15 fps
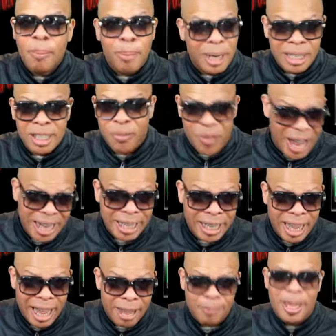but it's a
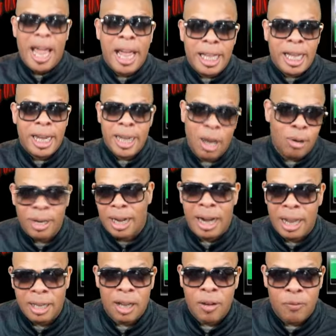fighting game, and you know
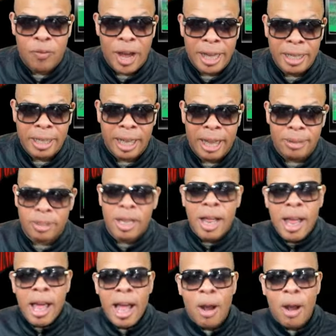that I love fighting games.